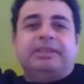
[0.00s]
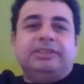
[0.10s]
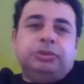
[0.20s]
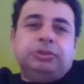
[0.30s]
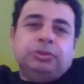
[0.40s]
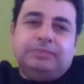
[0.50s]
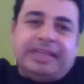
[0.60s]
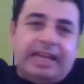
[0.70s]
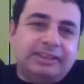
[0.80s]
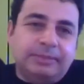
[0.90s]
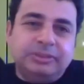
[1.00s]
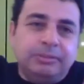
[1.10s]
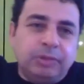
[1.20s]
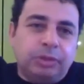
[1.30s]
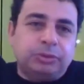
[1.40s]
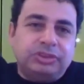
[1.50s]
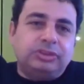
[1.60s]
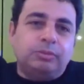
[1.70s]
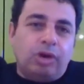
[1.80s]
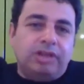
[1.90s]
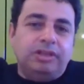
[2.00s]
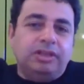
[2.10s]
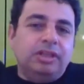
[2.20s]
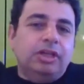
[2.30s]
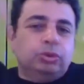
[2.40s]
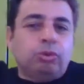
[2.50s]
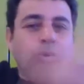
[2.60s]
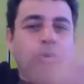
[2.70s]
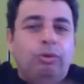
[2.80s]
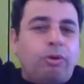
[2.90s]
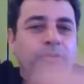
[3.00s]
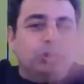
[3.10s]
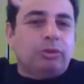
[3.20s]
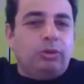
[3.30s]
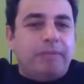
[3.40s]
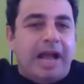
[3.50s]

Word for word: but it uses mechanisms similar to system one to roll forward, roll